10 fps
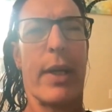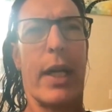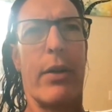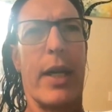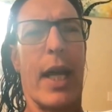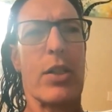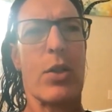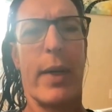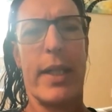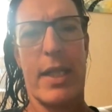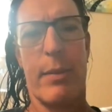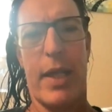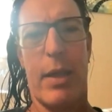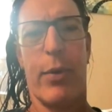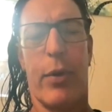but I only had 20
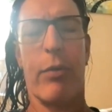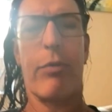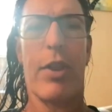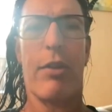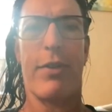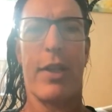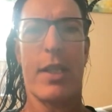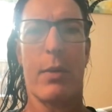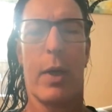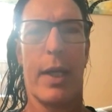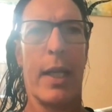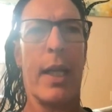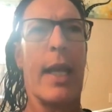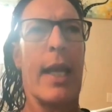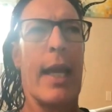people for the first one.
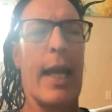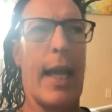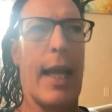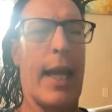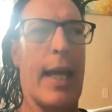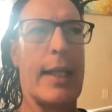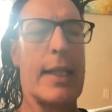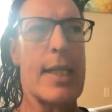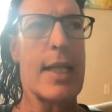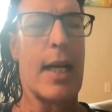And